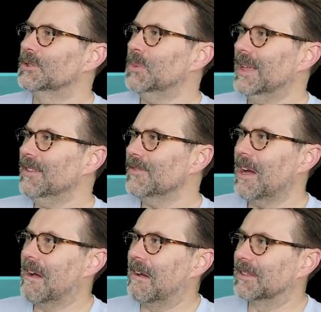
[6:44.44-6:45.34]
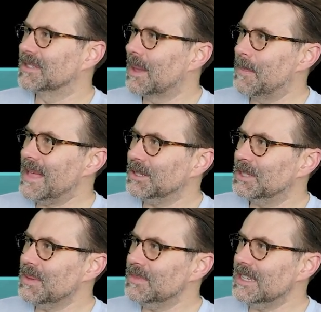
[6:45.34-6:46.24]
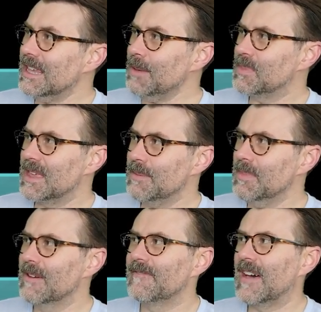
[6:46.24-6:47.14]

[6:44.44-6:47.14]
12 cards. Match them to keep them.